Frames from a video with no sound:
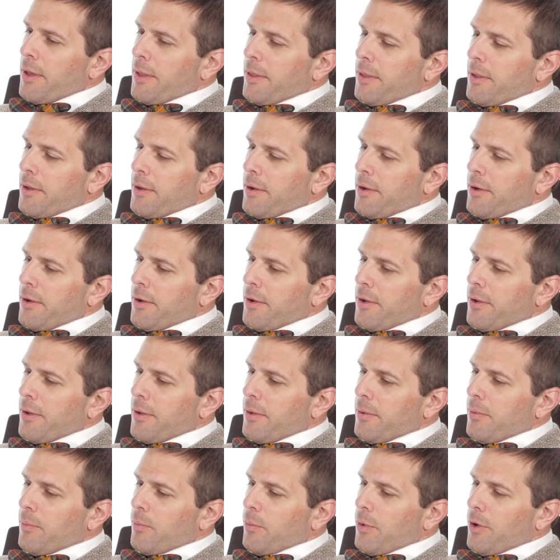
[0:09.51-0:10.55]
there,
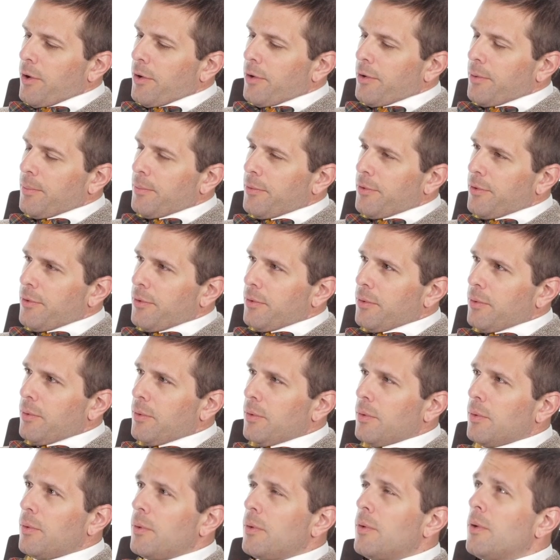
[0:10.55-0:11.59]
and welcome to
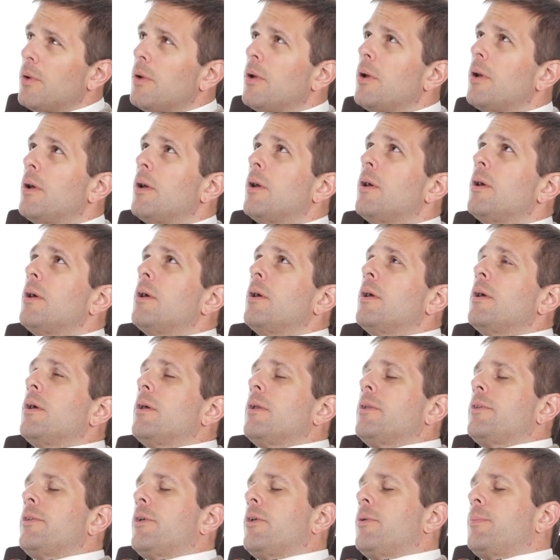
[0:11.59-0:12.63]

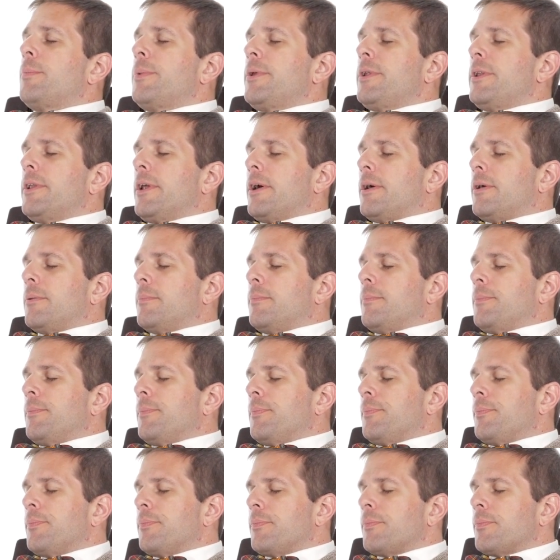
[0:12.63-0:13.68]
Don't Be Dumb.
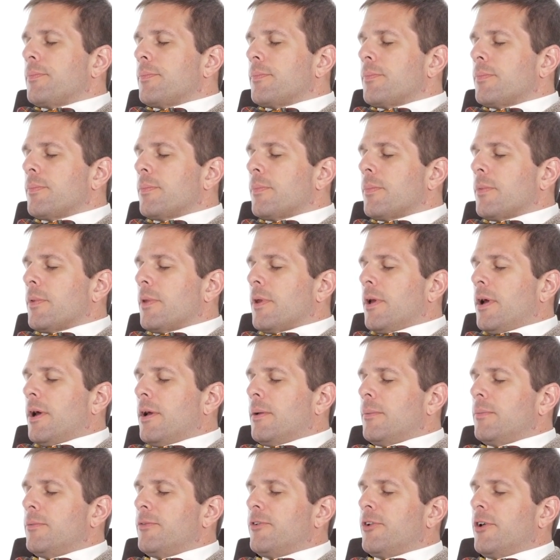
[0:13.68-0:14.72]

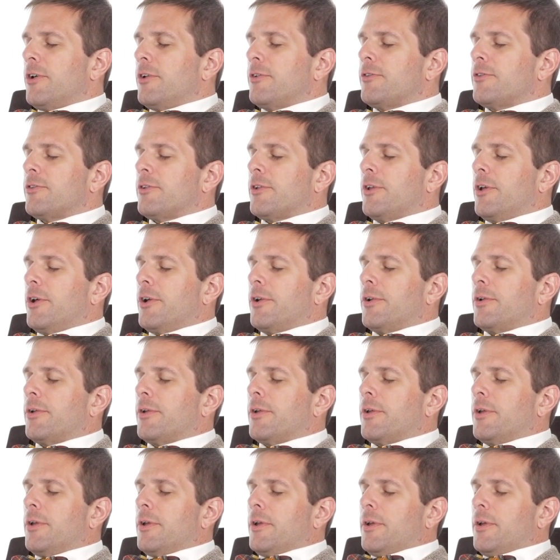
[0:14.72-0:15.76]
I'm Josh Clark.